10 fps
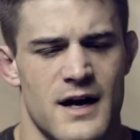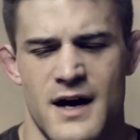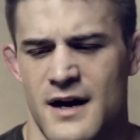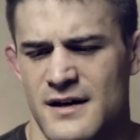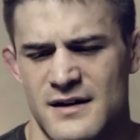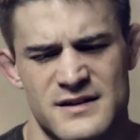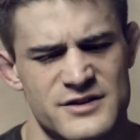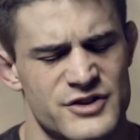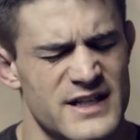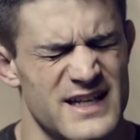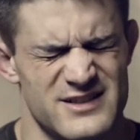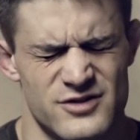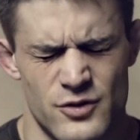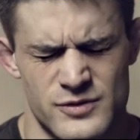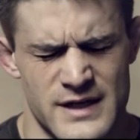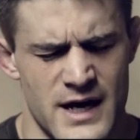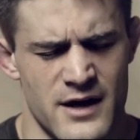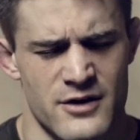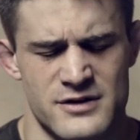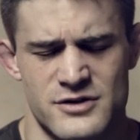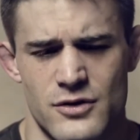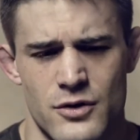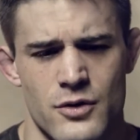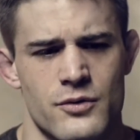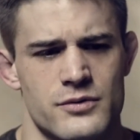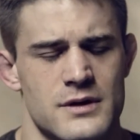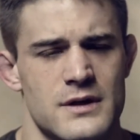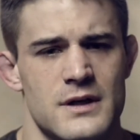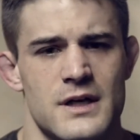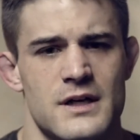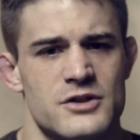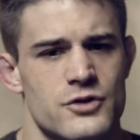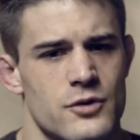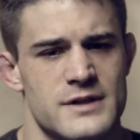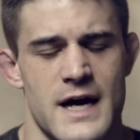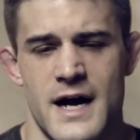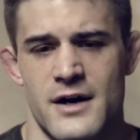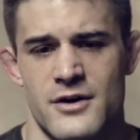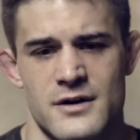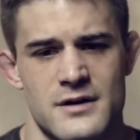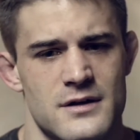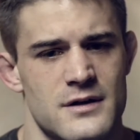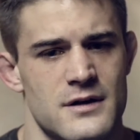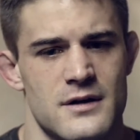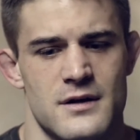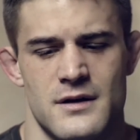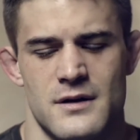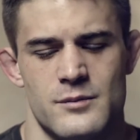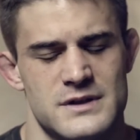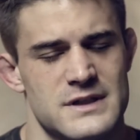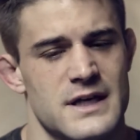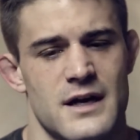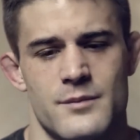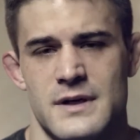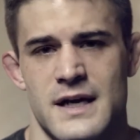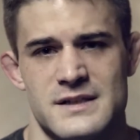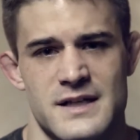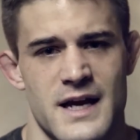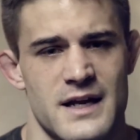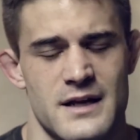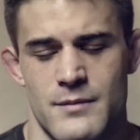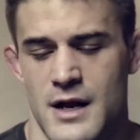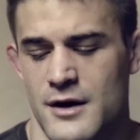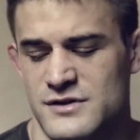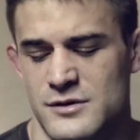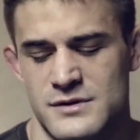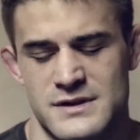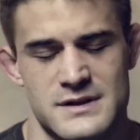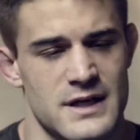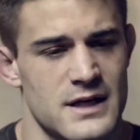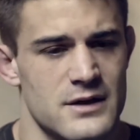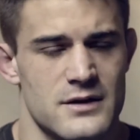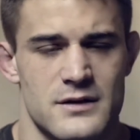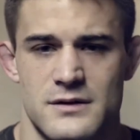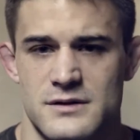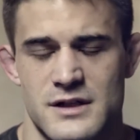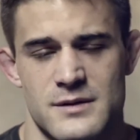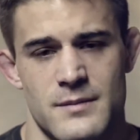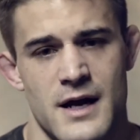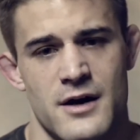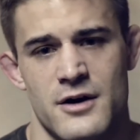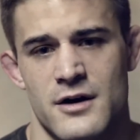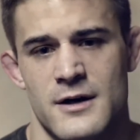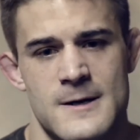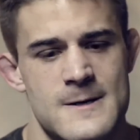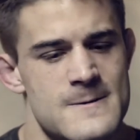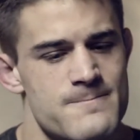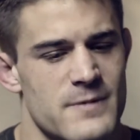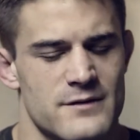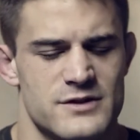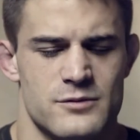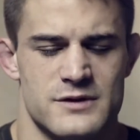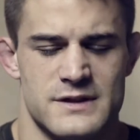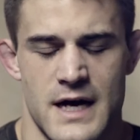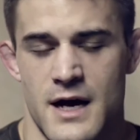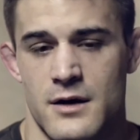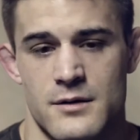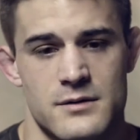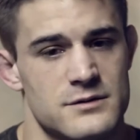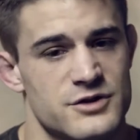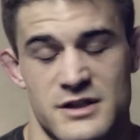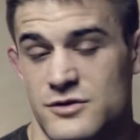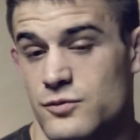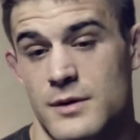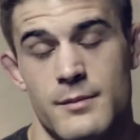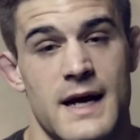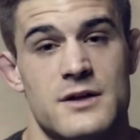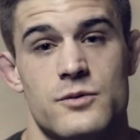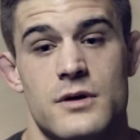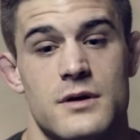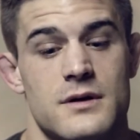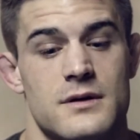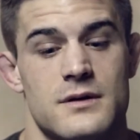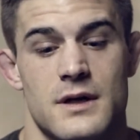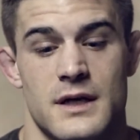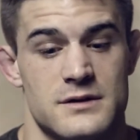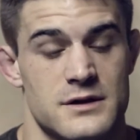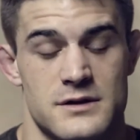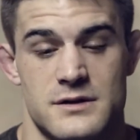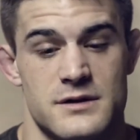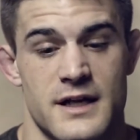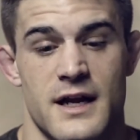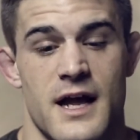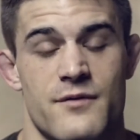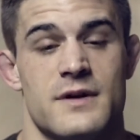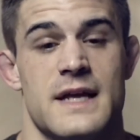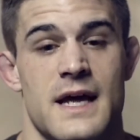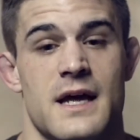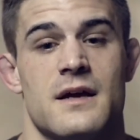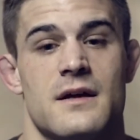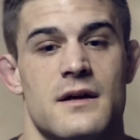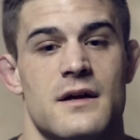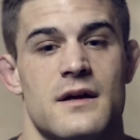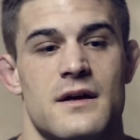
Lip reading: God, she'd get so tired, so tired. But she'd get up the next day. Didn't matter if she was sick. Didn't matter if she was tired. She just went back to work and just did it every day.